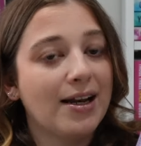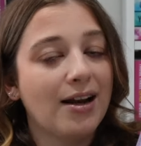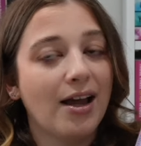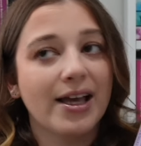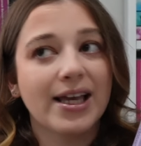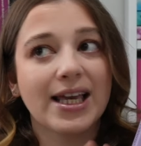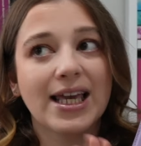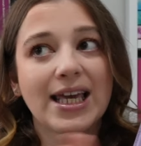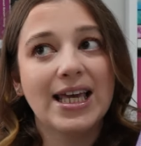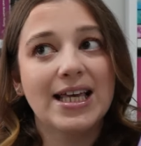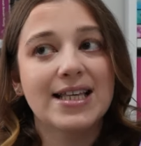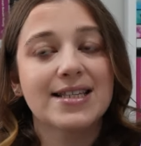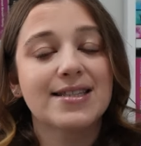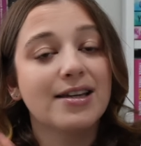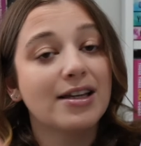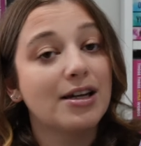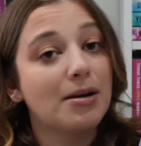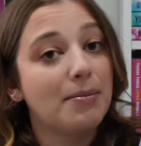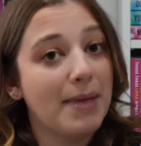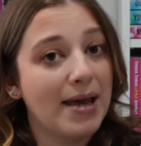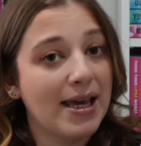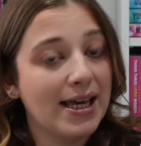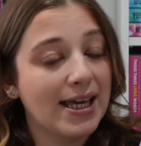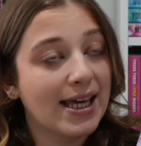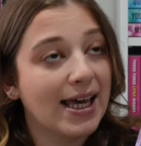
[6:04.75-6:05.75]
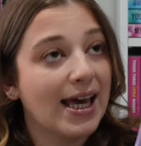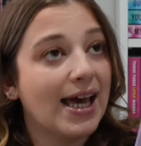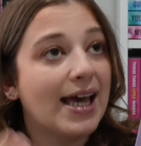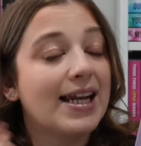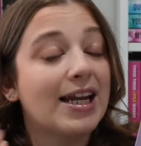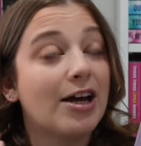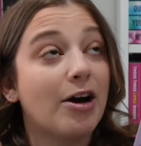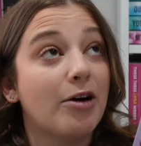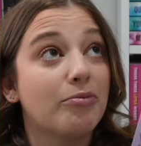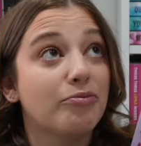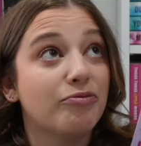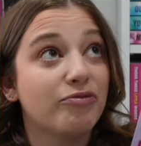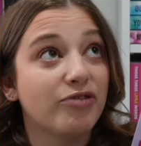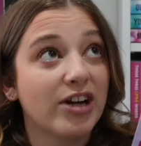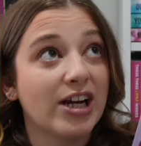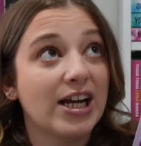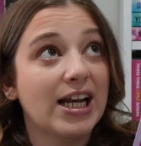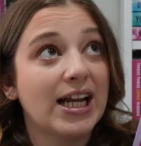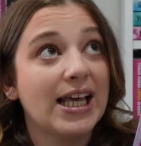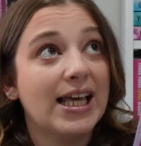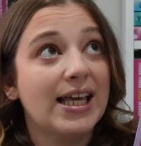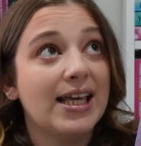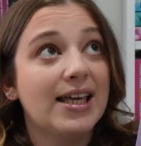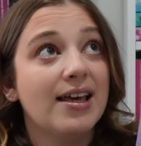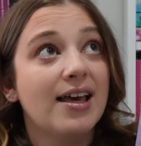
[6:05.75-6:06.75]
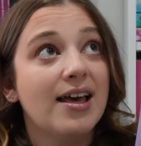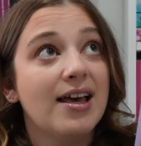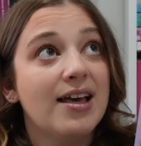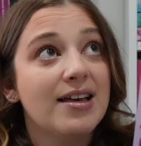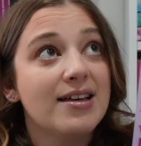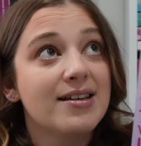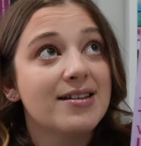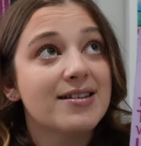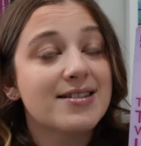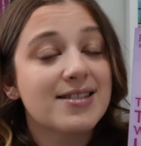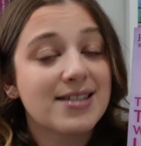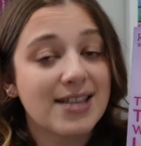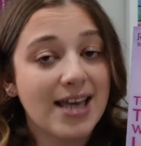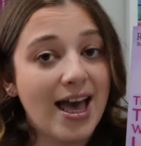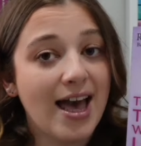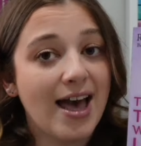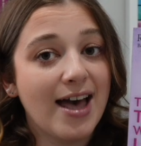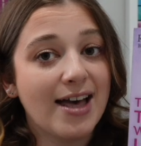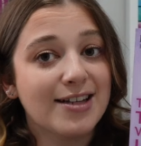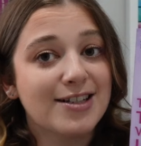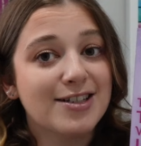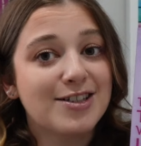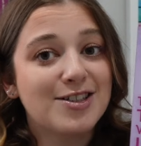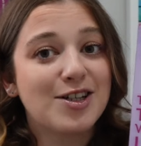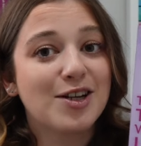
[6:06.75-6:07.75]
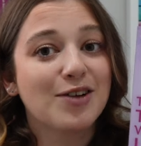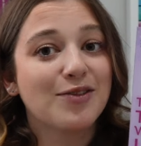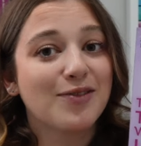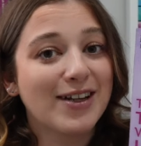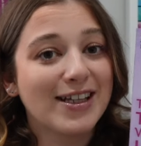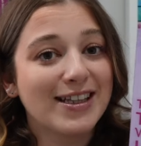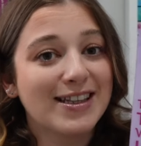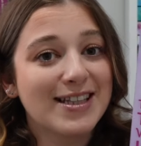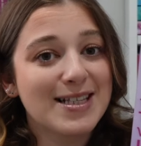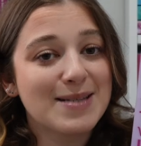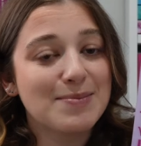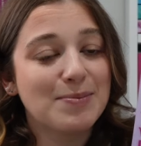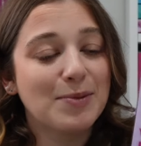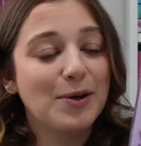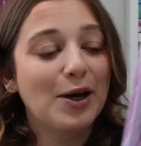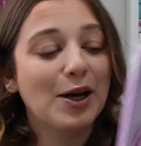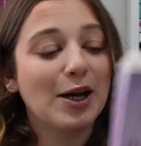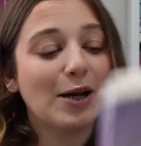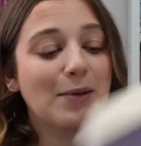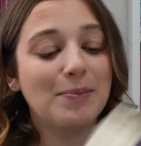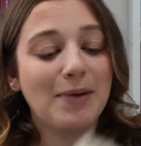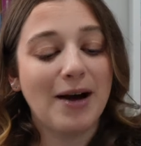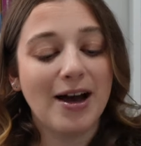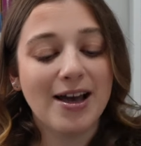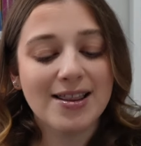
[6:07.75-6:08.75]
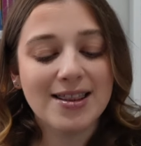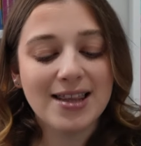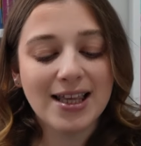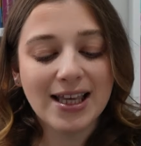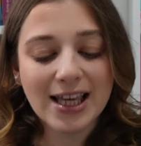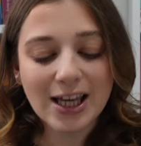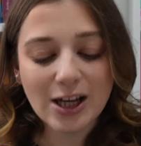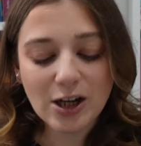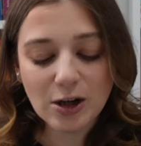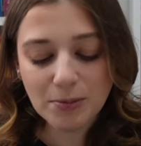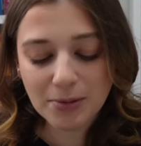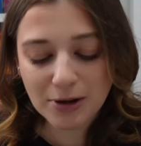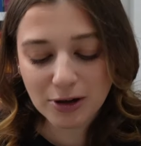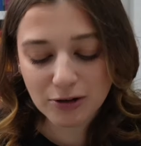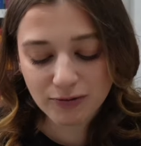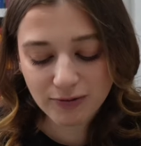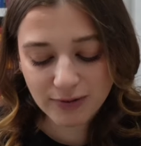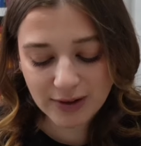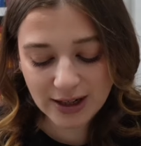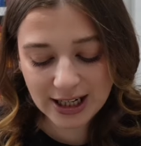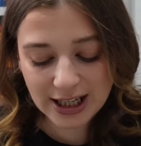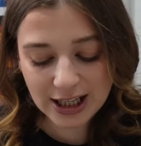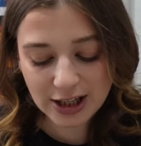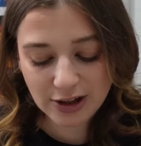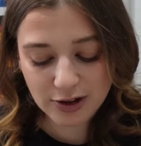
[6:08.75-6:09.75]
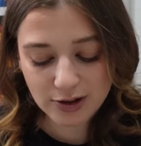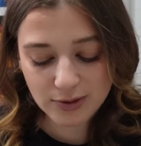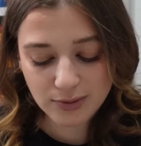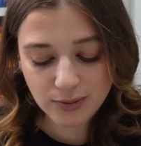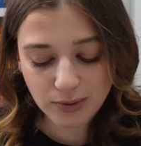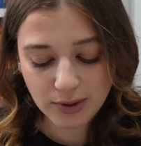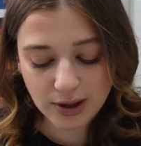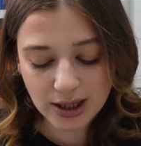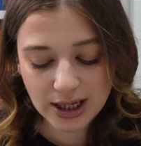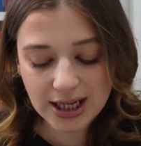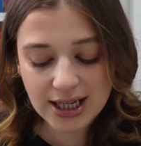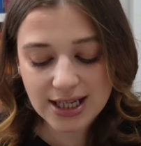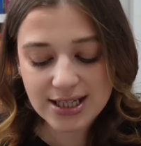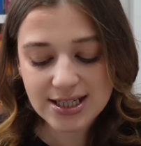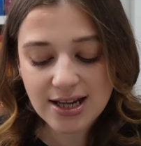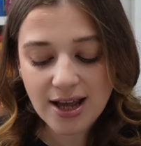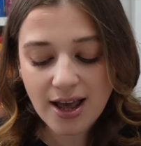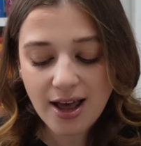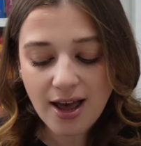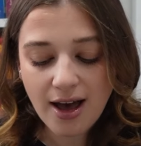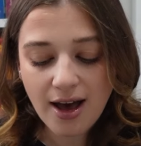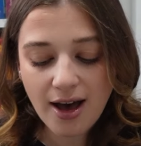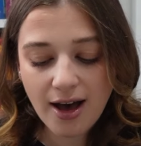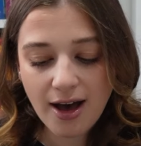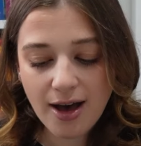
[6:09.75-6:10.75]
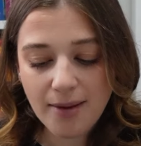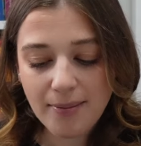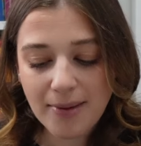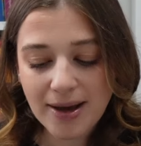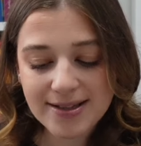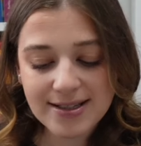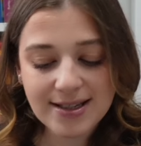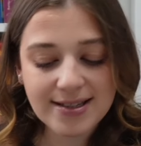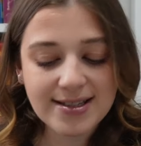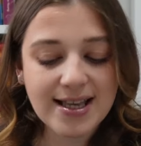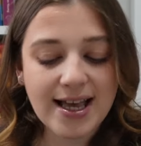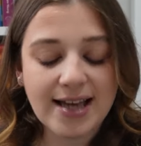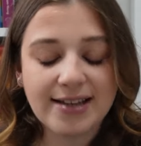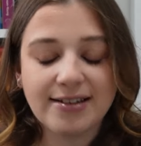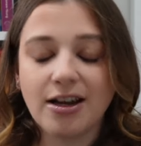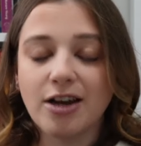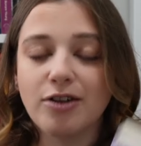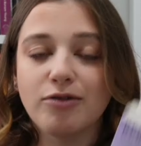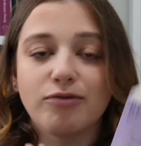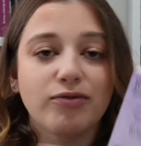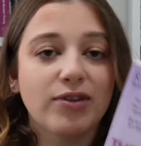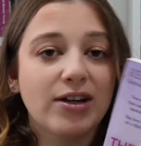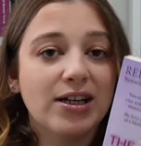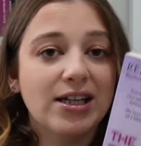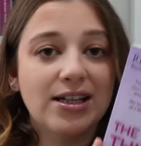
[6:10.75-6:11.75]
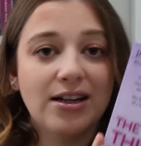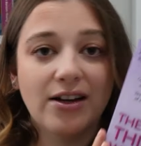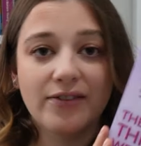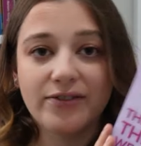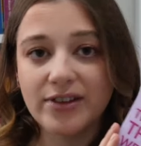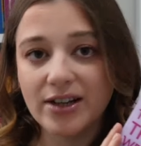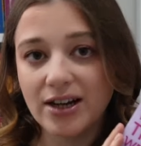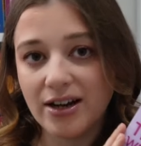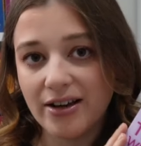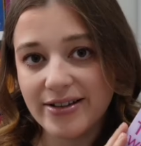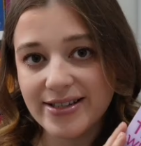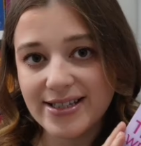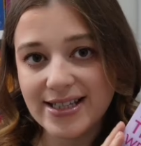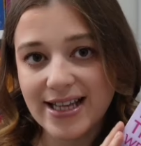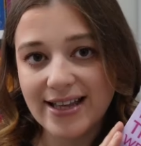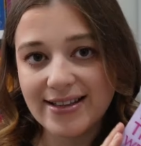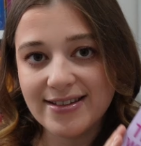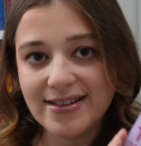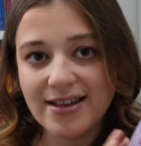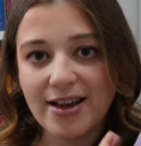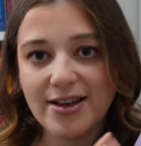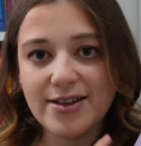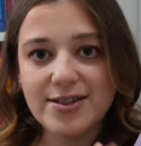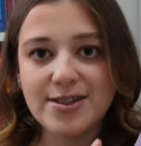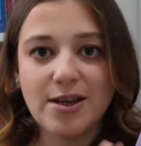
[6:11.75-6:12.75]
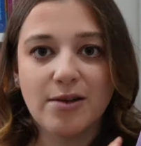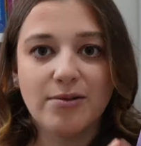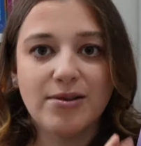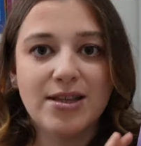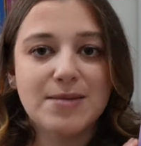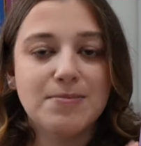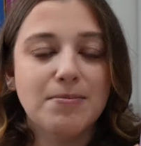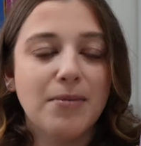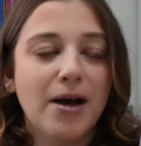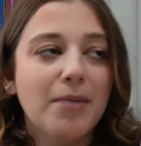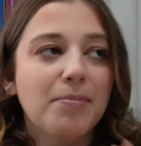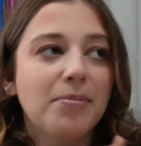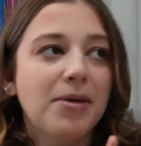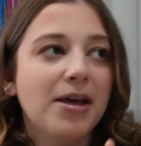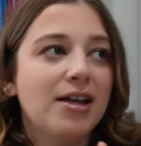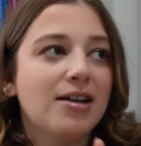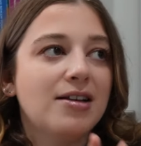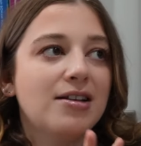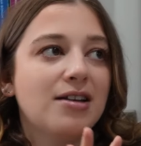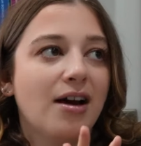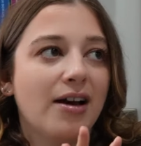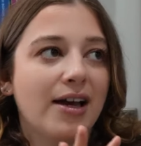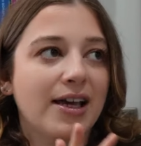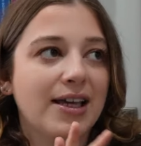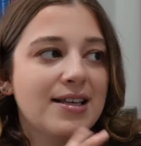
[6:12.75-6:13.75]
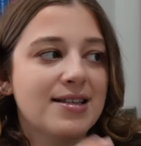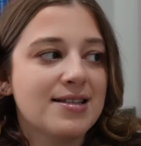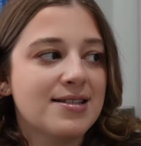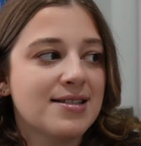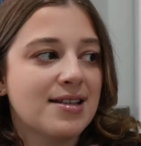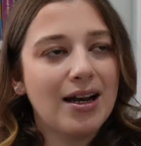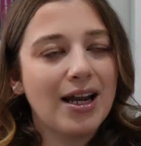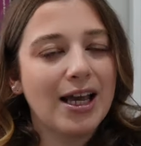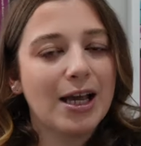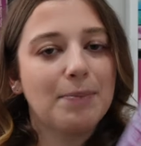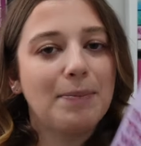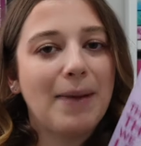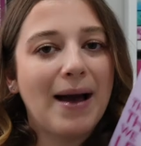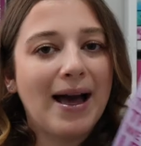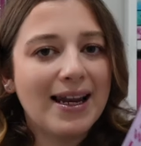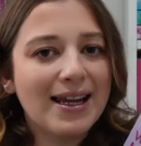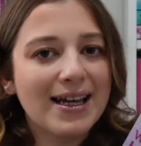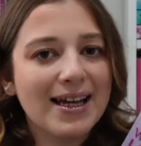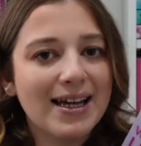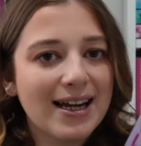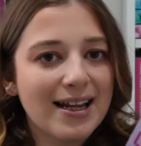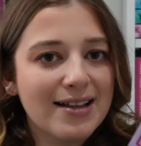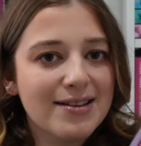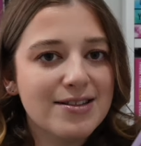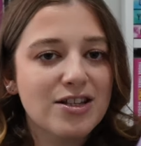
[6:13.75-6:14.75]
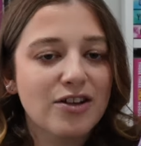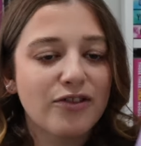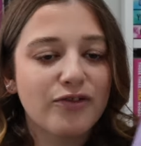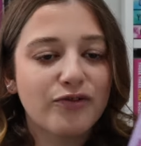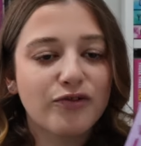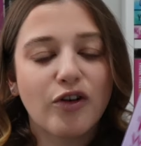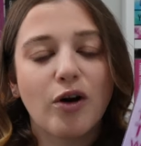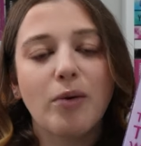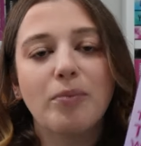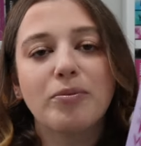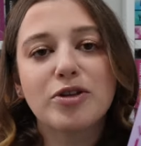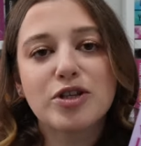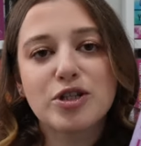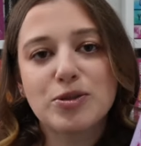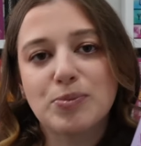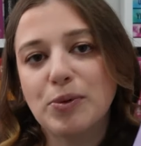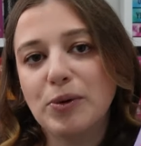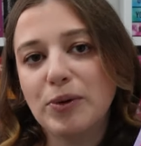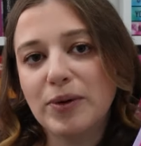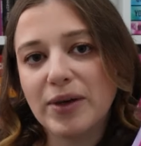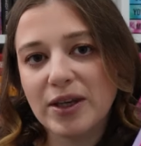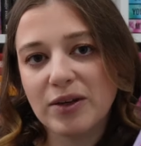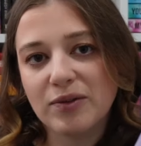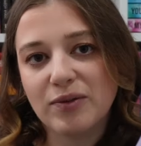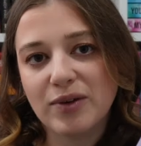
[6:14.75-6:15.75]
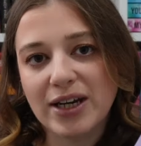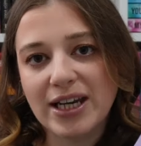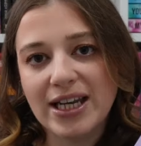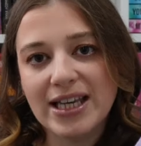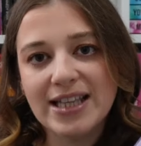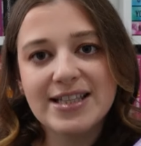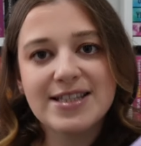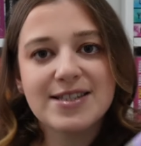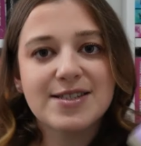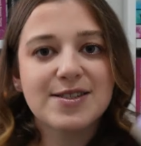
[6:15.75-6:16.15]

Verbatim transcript: Like, he isn't going to make it, and I'm really scared to read this book. But I think it'll be a really good read. Um, as I said, I really love The Last Letter, so this might be a nice, like, palette cleanser from the spooky reads.